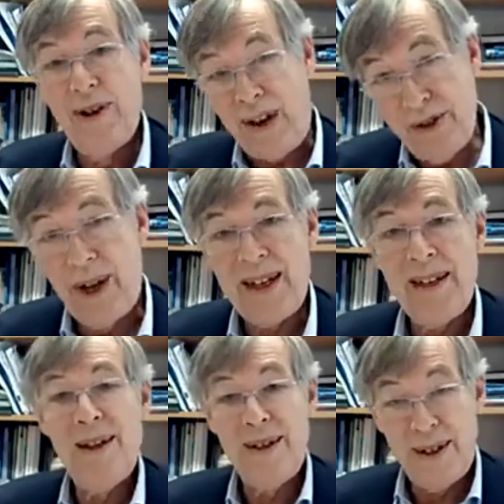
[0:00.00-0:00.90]
phase
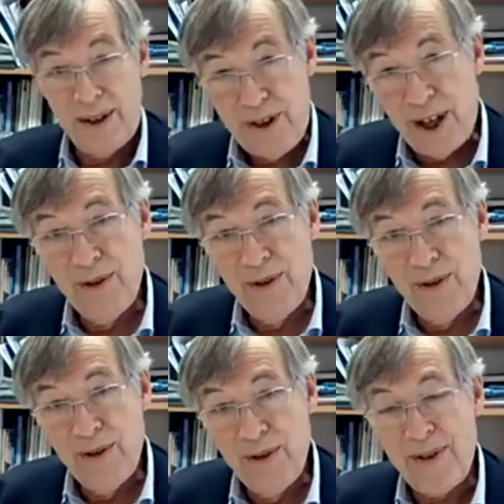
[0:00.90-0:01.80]
one of
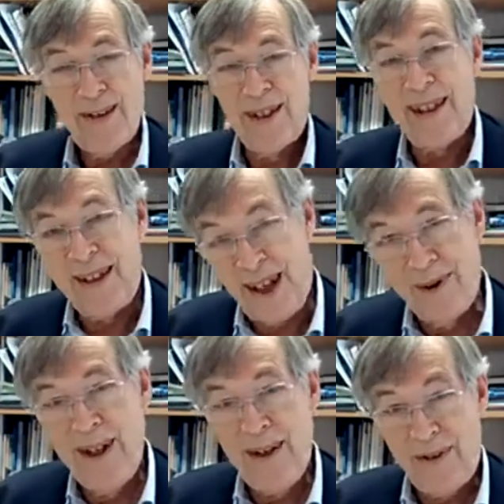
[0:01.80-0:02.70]
COVID,
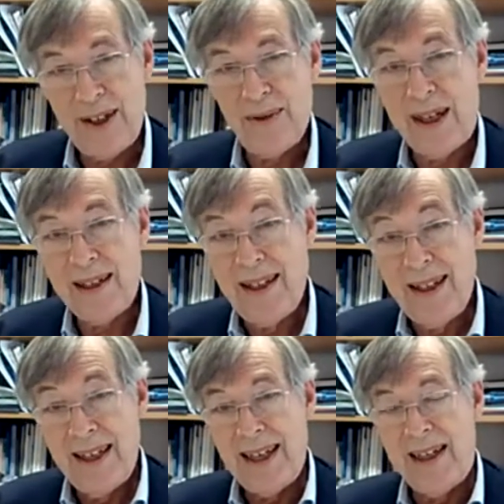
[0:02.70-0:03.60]
only phase one,
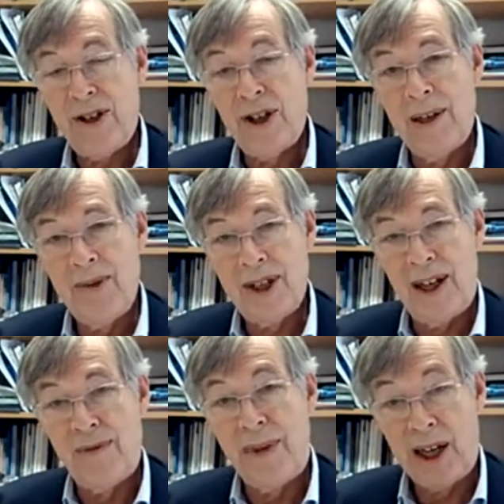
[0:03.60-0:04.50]
in terms
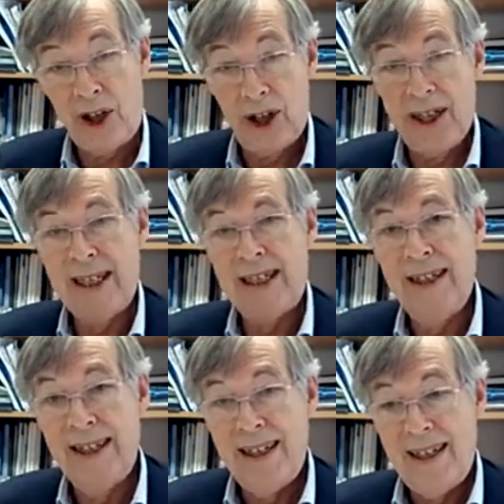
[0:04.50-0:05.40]
of
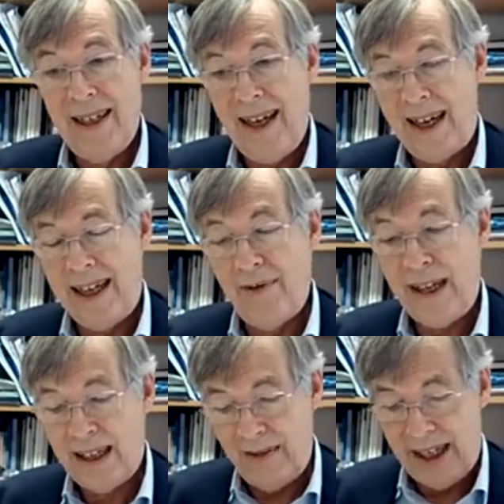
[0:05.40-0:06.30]
marshalling an
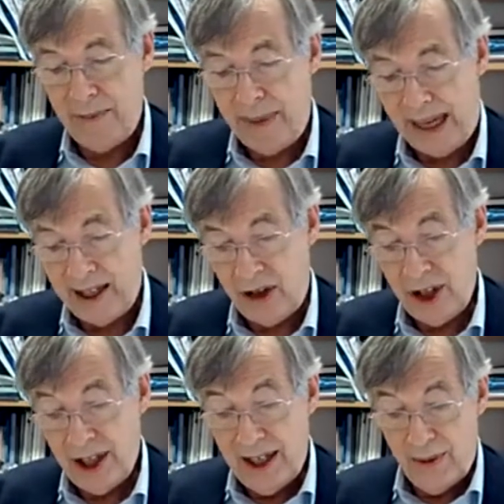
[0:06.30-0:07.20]
effective aid
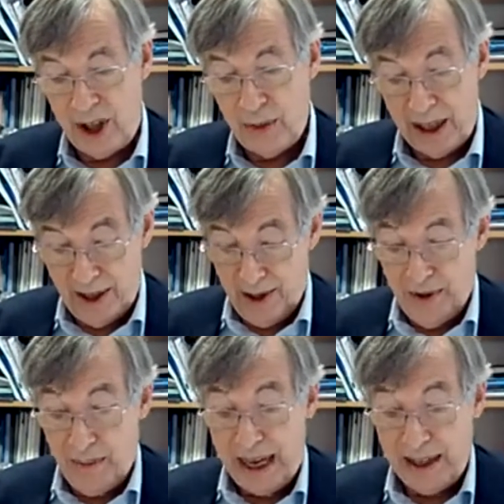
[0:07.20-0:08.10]
package, which,
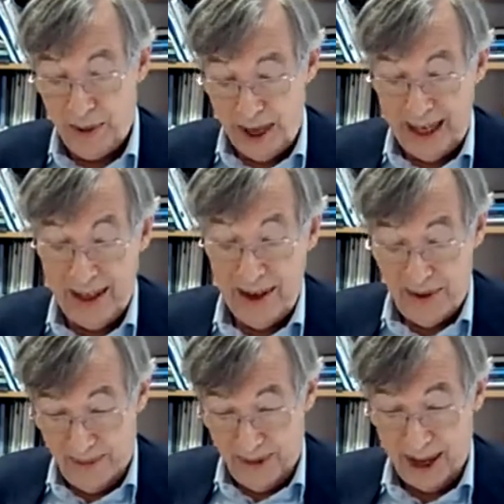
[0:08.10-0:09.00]
by the way,
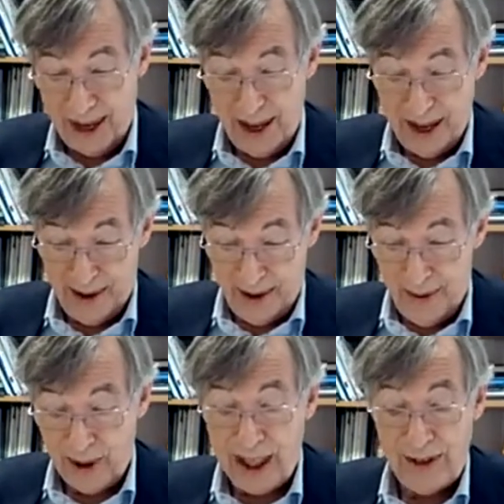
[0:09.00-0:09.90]
the
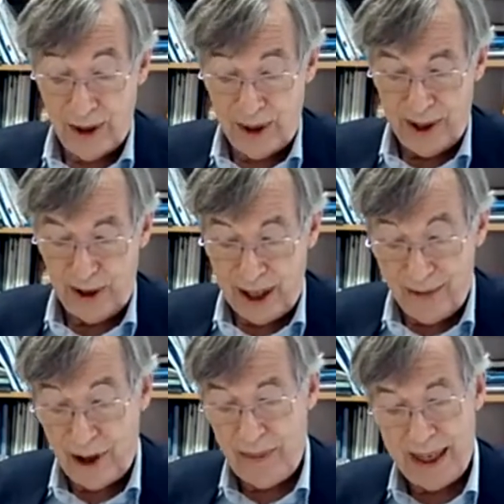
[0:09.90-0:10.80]
so-called
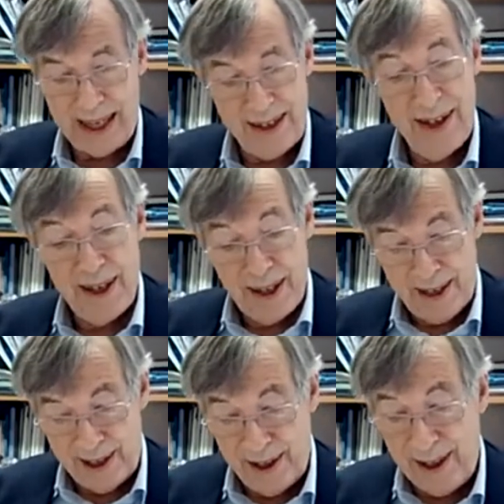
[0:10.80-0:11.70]
recovery plan
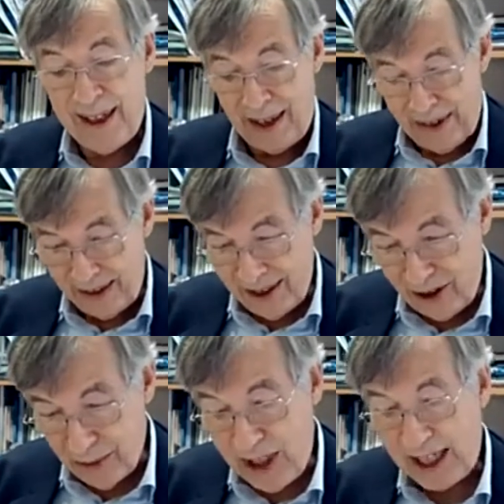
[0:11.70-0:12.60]
did not have as
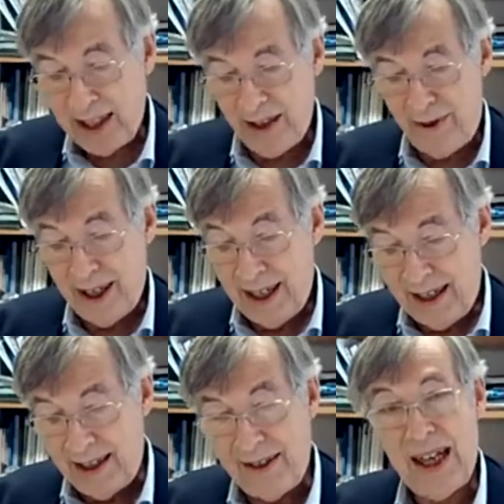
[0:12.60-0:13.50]
its objective
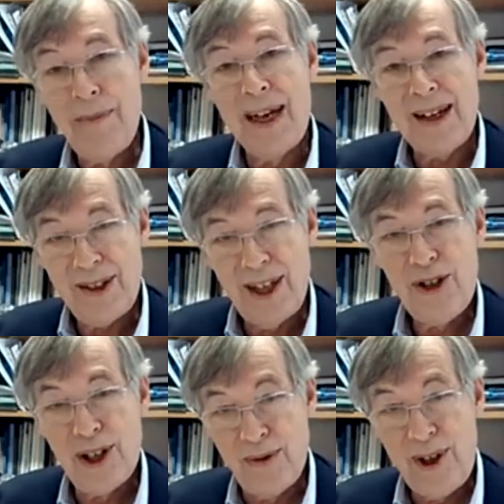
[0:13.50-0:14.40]
the
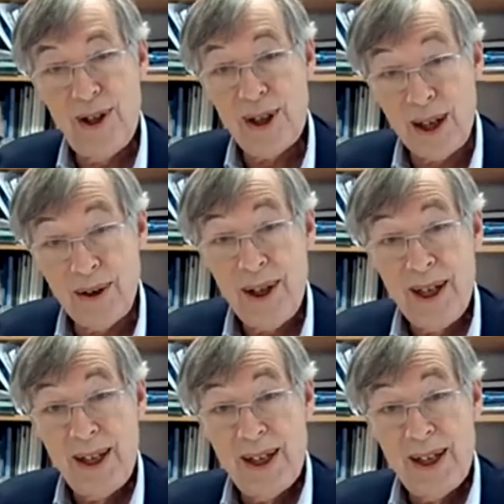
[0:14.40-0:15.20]
stabilization of the euro.